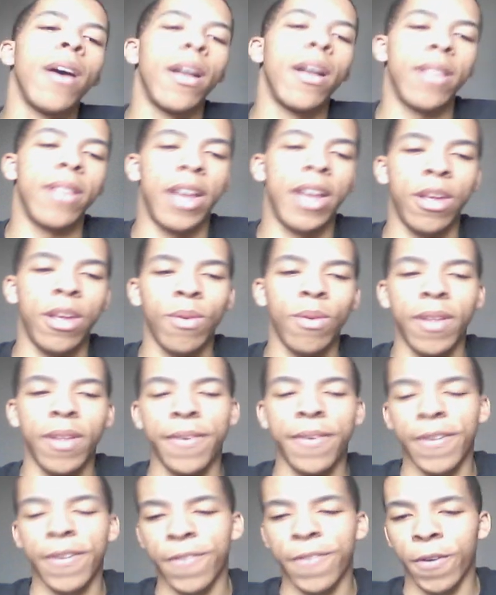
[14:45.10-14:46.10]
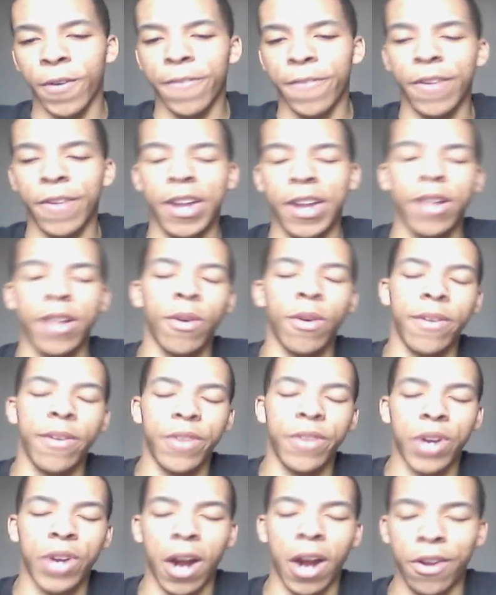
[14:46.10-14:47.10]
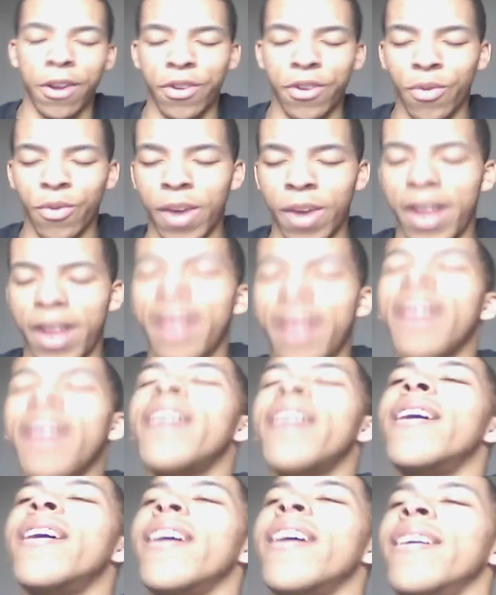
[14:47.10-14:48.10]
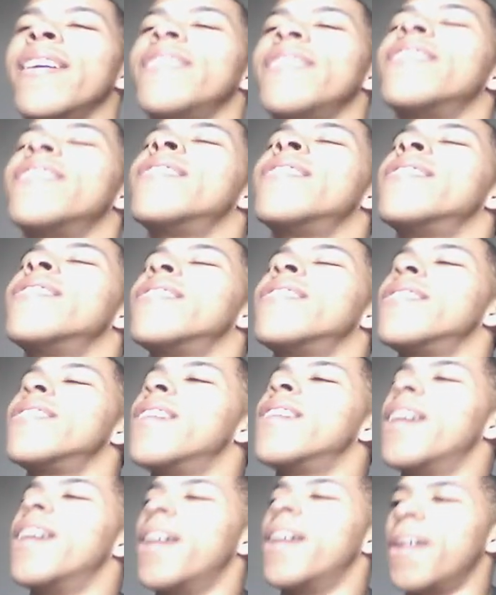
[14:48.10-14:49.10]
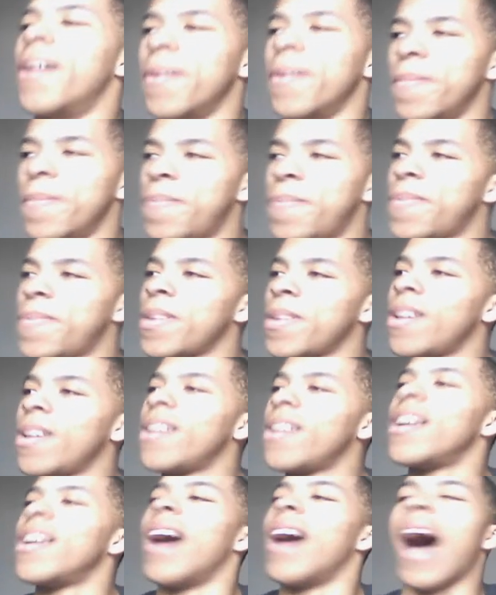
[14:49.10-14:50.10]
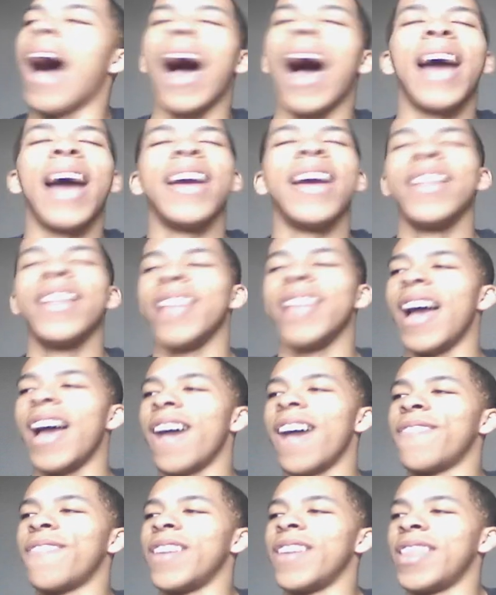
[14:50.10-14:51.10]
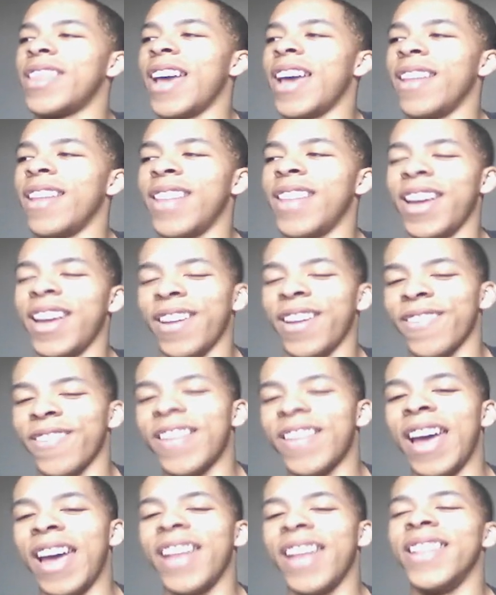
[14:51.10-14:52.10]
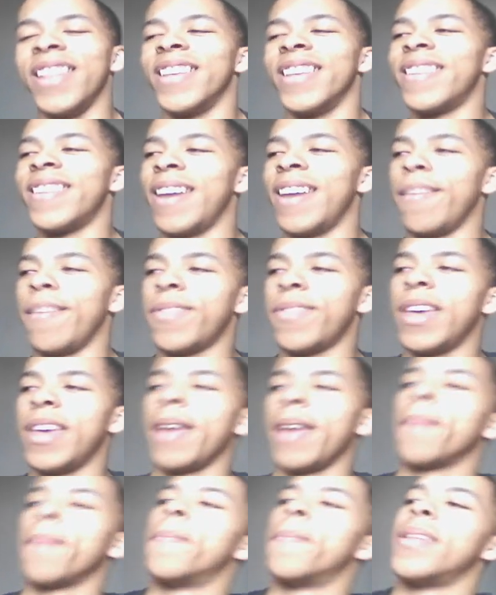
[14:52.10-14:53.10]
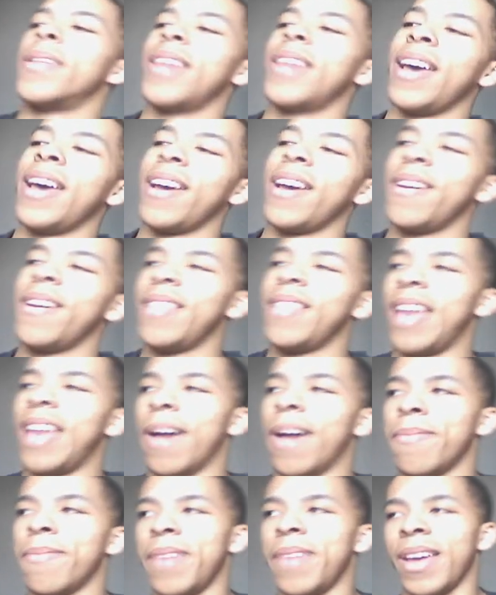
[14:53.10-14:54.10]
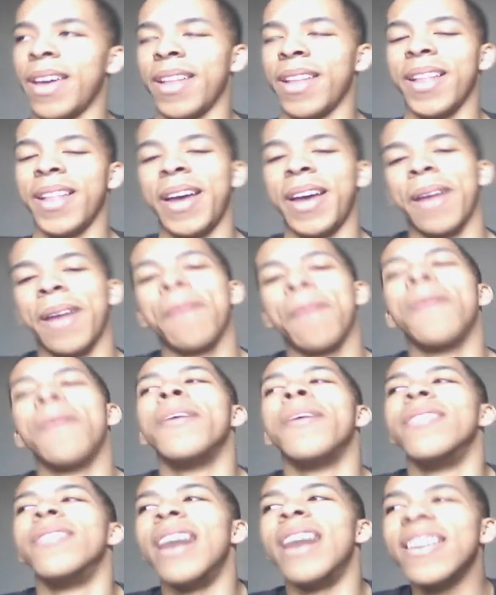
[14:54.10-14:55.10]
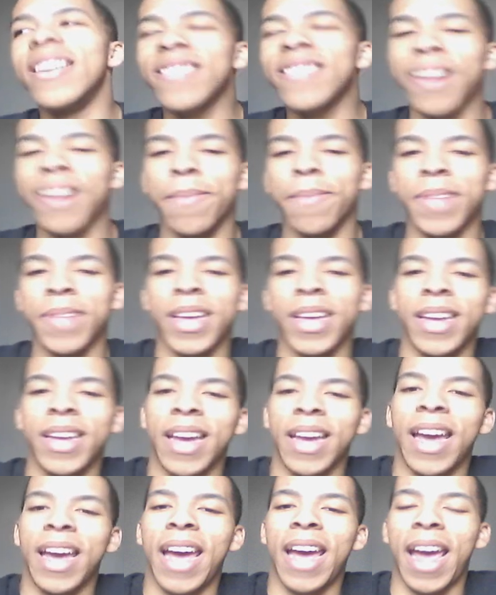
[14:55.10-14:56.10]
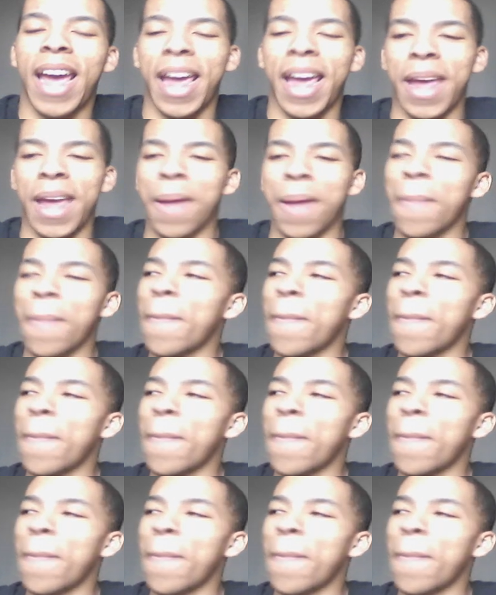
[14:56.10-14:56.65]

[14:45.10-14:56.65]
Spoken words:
let you live here for free, don't even charge you rent, and um, I laughed at that. Like, you're saying the same thing, but then I'm thinking like that's something a